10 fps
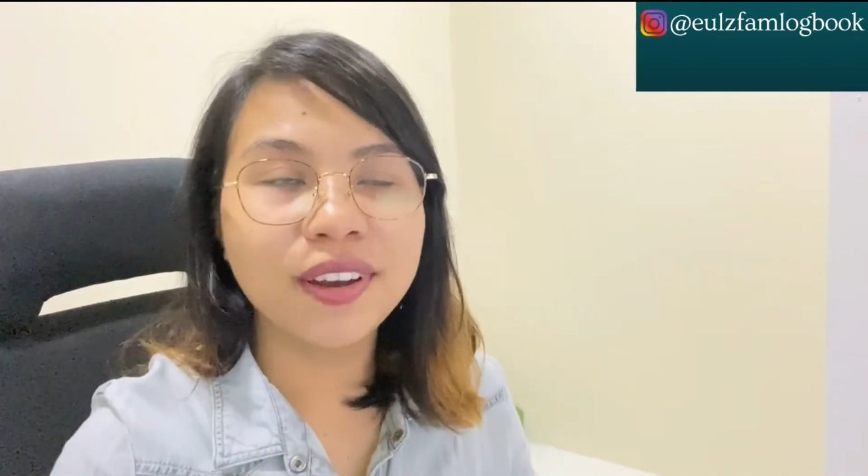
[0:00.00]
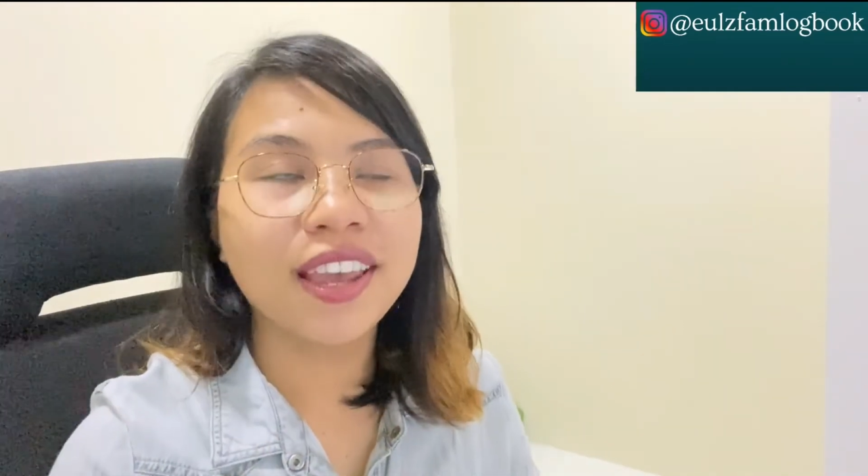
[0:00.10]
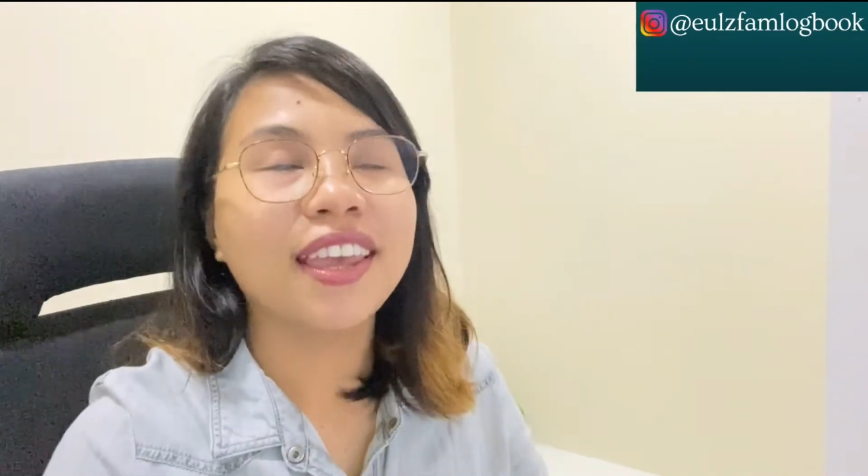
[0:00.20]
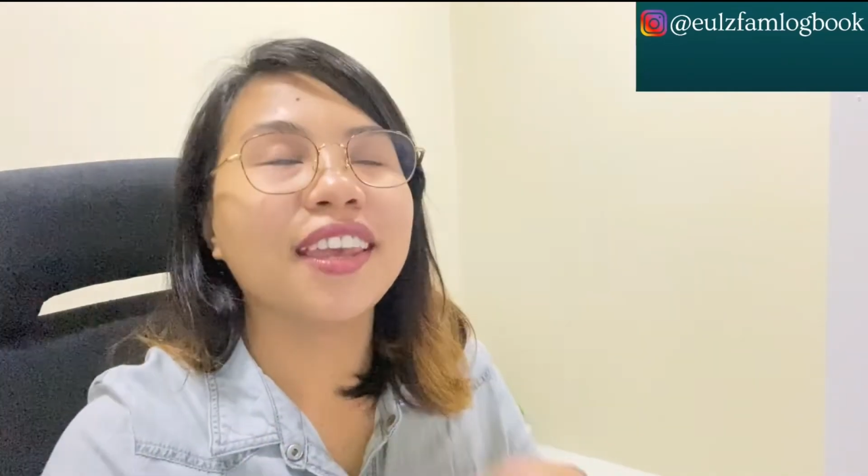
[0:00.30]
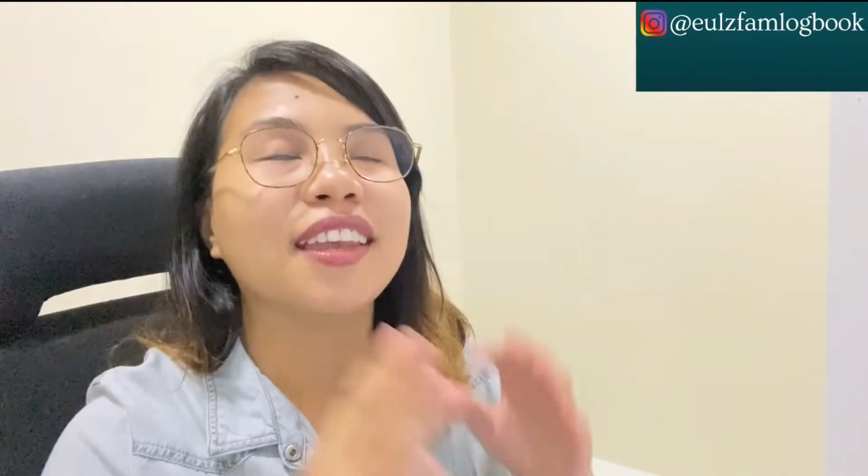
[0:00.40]

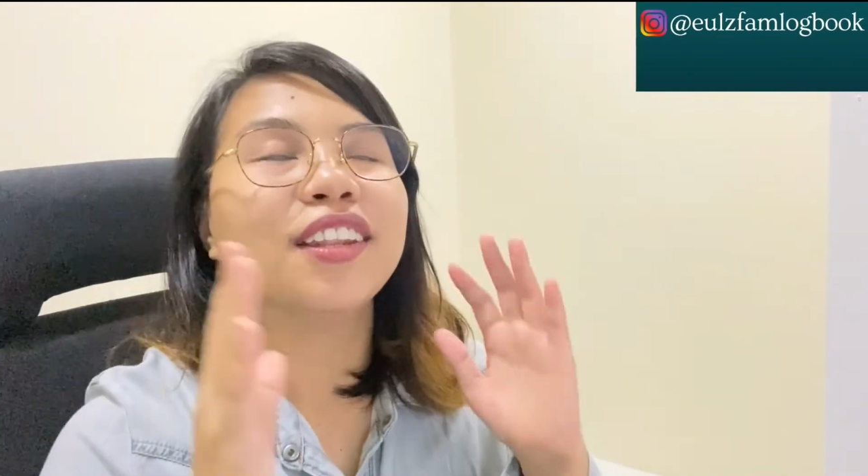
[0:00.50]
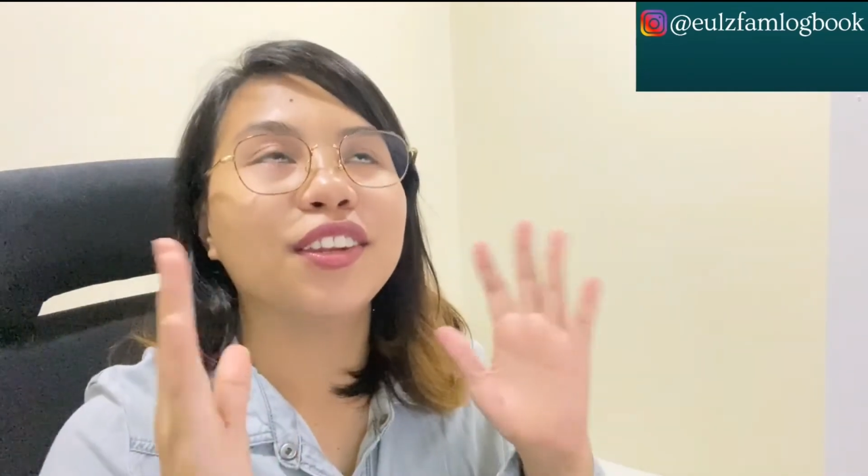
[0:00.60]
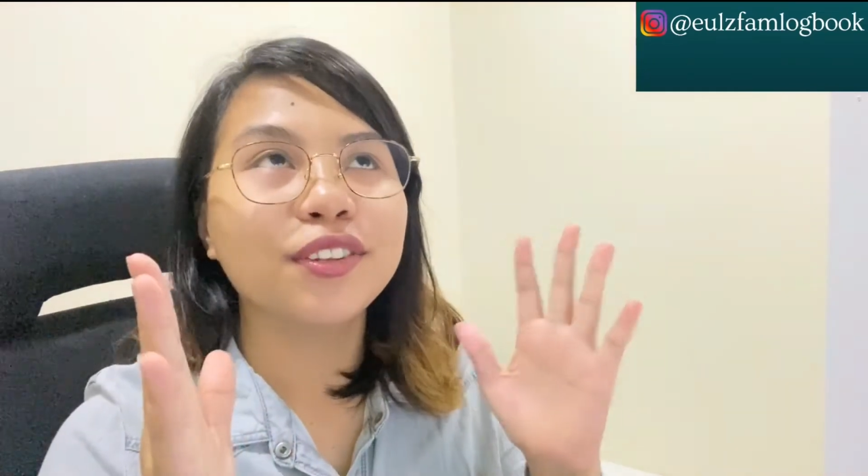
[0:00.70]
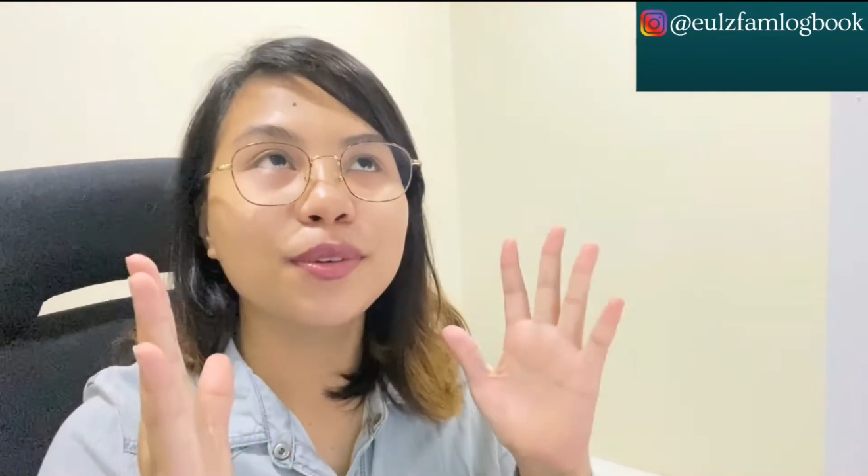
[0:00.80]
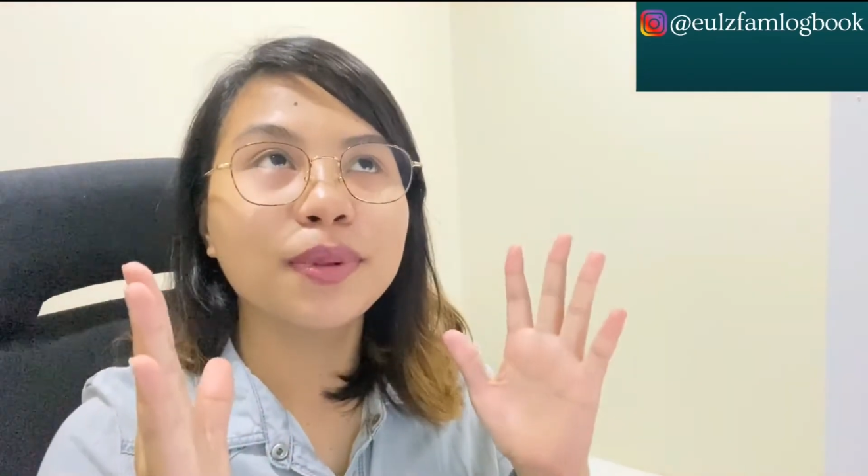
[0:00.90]
And
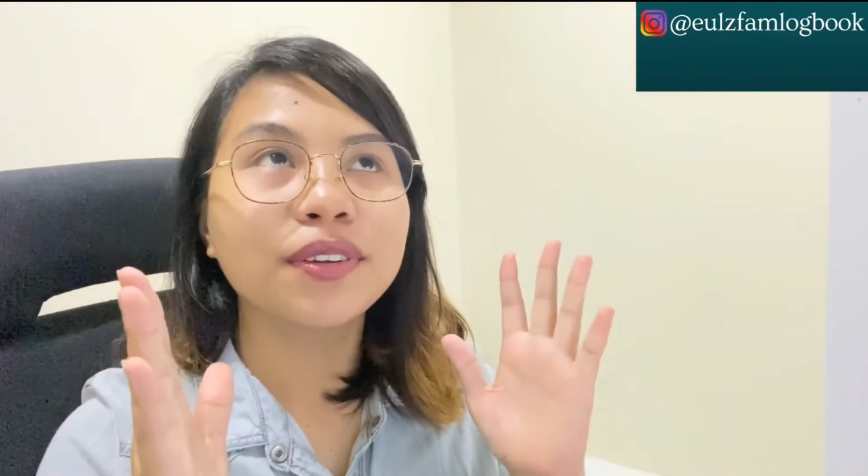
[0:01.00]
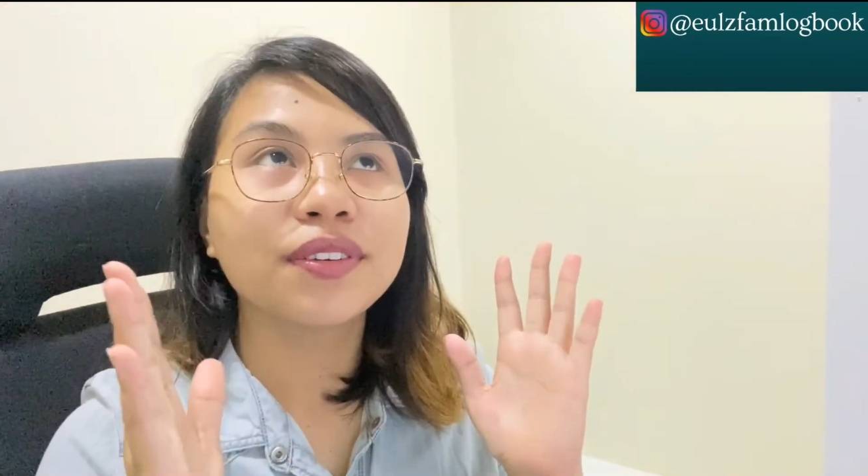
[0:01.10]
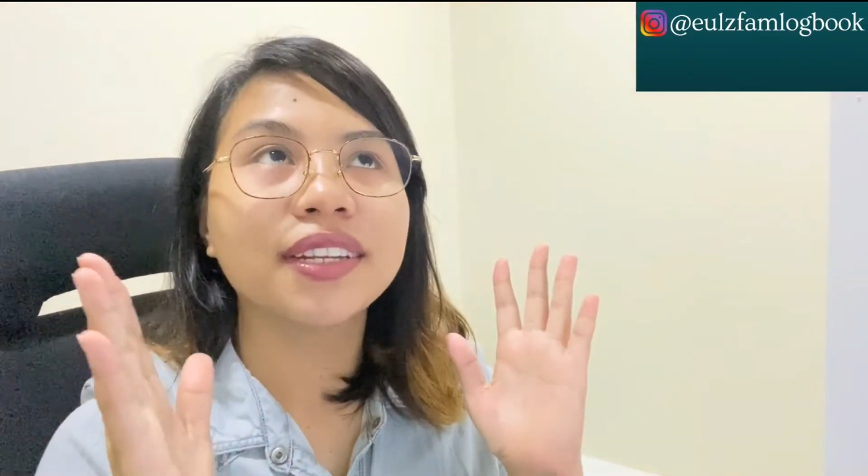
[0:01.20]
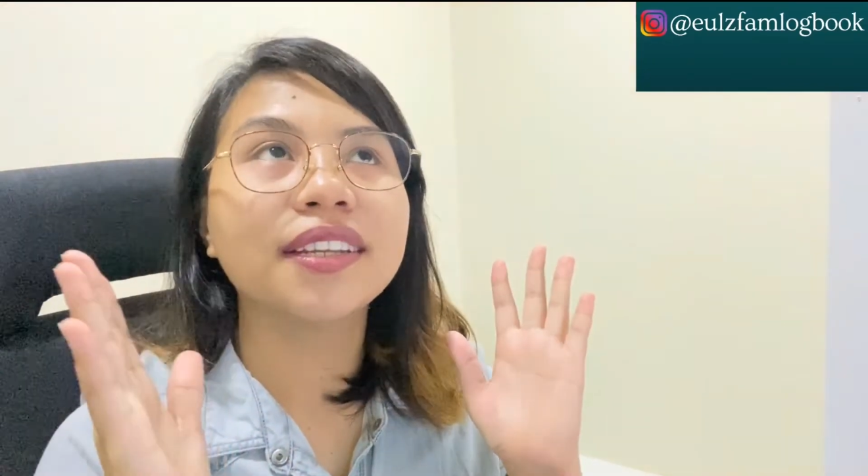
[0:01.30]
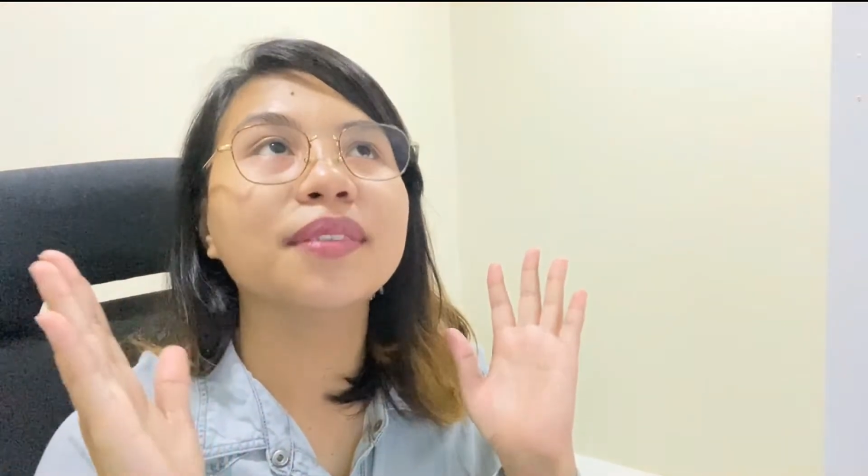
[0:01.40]
YouTube
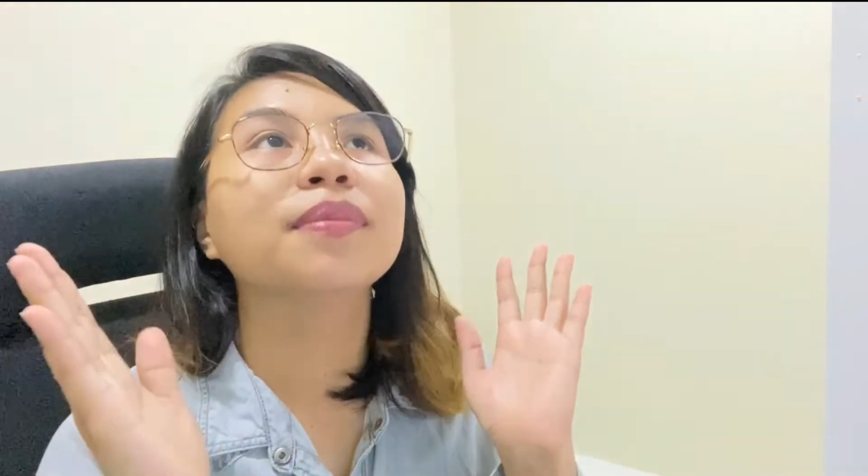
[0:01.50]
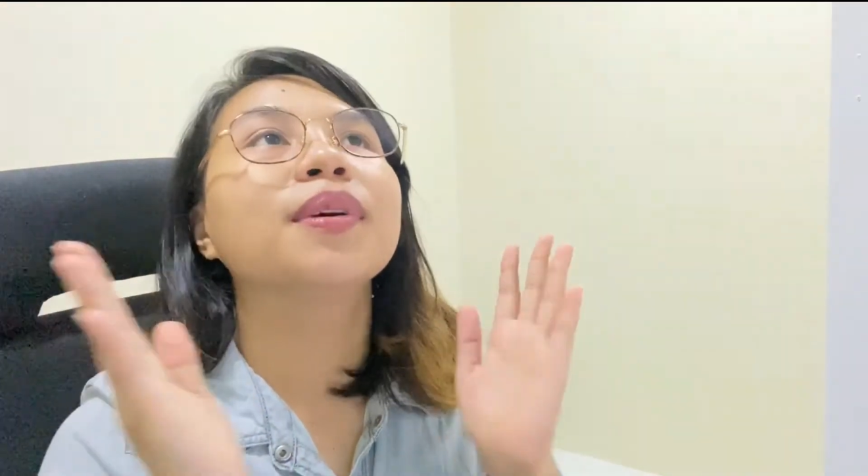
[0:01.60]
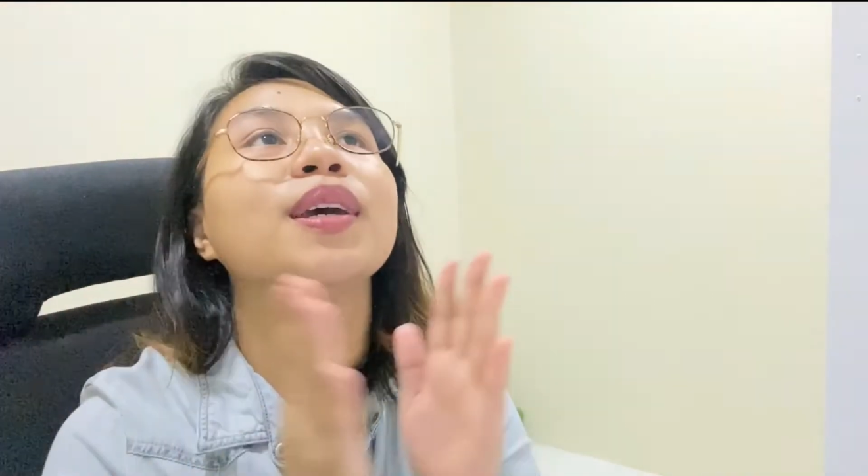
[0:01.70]
algorithm,